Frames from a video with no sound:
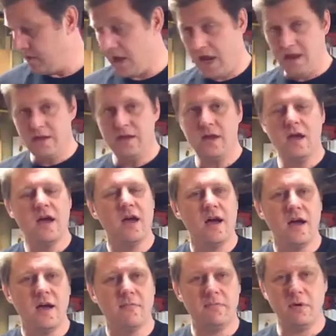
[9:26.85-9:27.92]
Okay?
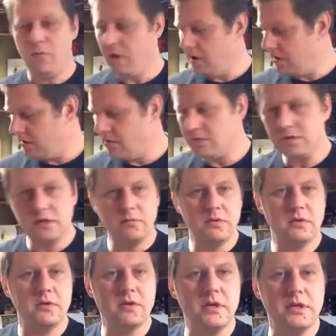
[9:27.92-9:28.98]
But what goes good
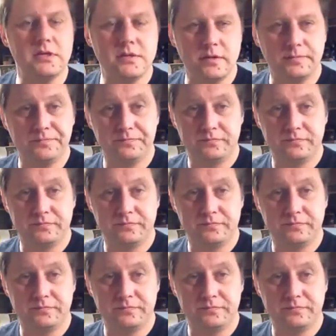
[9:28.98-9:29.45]
with cookies?